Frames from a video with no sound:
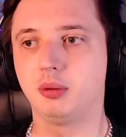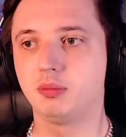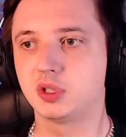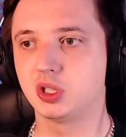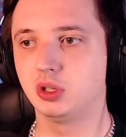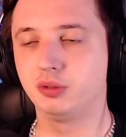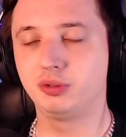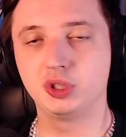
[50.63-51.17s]

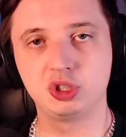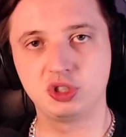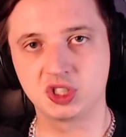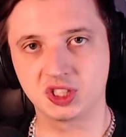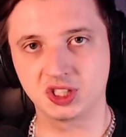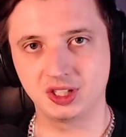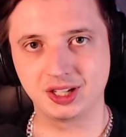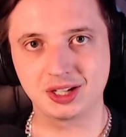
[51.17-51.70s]
So if you're
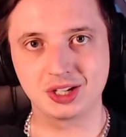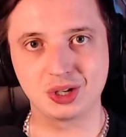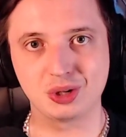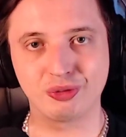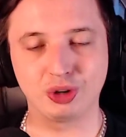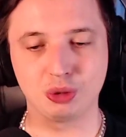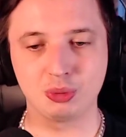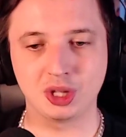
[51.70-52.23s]
interested in that, you know,
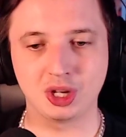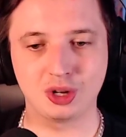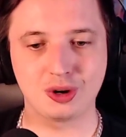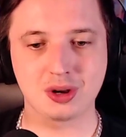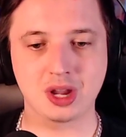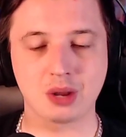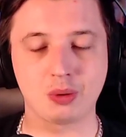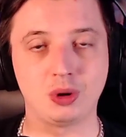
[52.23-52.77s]
follow me
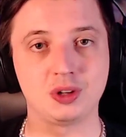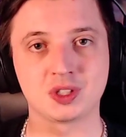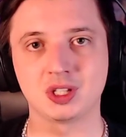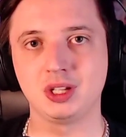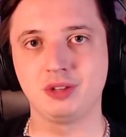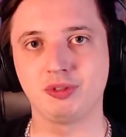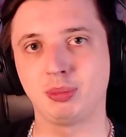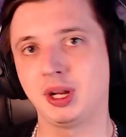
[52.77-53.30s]
along. I will also
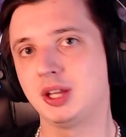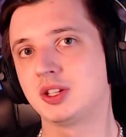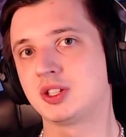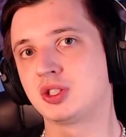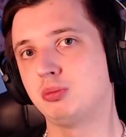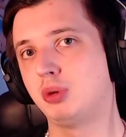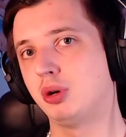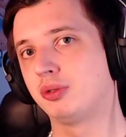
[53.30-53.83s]
leave a playlist
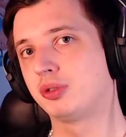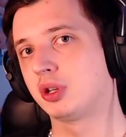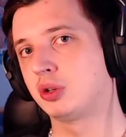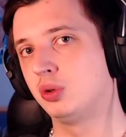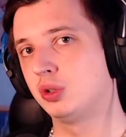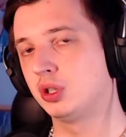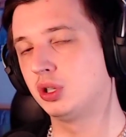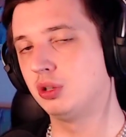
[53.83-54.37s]
to both the
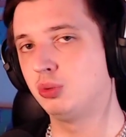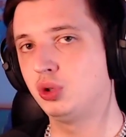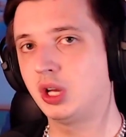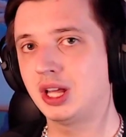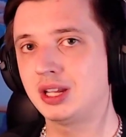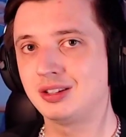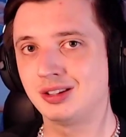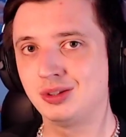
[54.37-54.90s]
cru3l to the Moon
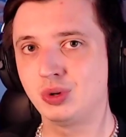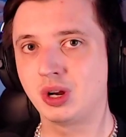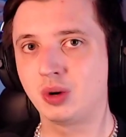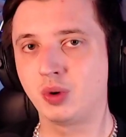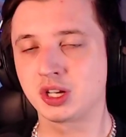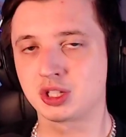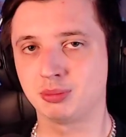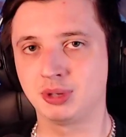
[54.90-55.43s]
and the LOONA
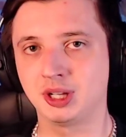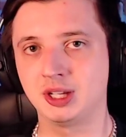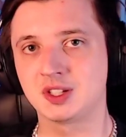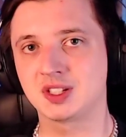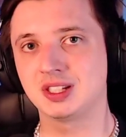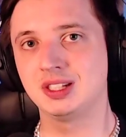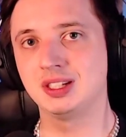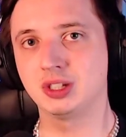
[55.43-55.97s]
narration
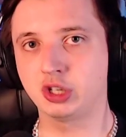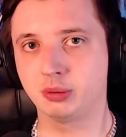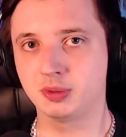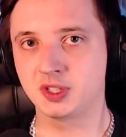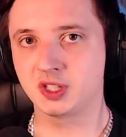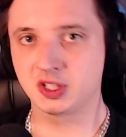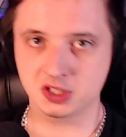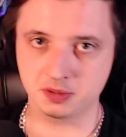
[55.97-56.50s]
playlist in the comment
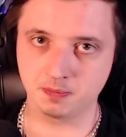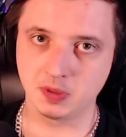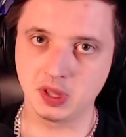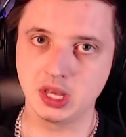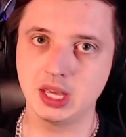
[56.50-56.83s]
section.